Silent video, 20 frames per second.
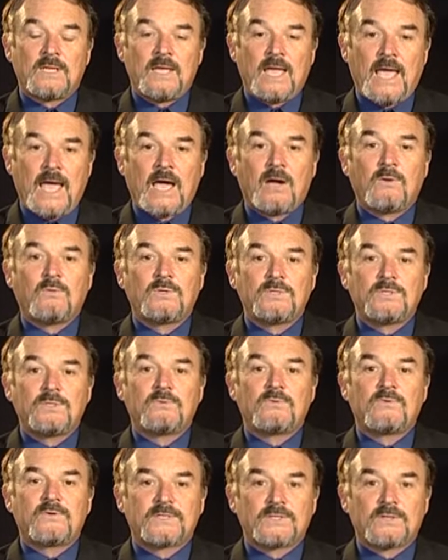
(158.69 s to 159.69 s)
How would you
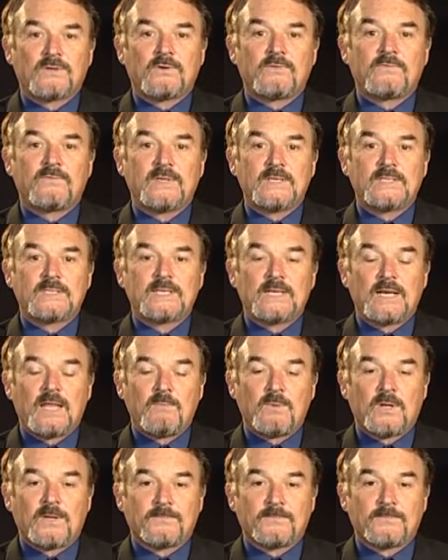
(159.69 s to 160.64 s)
resolve this dilemma?